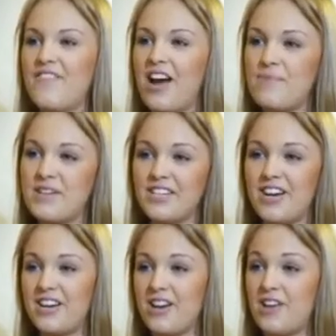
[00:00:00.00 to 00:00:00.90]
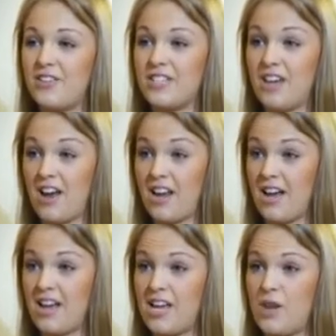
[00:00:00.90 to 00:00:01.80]
I had been diagnosed earlier,
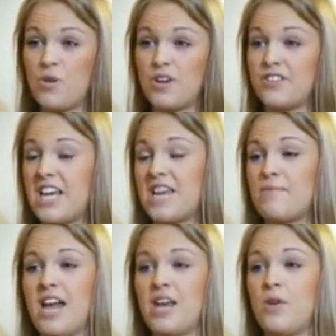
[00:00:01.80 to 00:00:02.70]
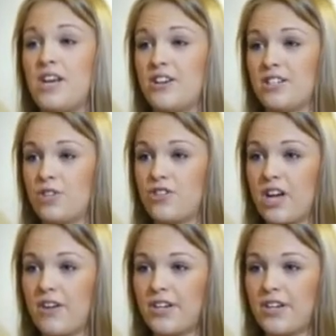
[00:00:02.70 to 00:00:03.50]
it wouldn't have taken me anywhere near as long to recover.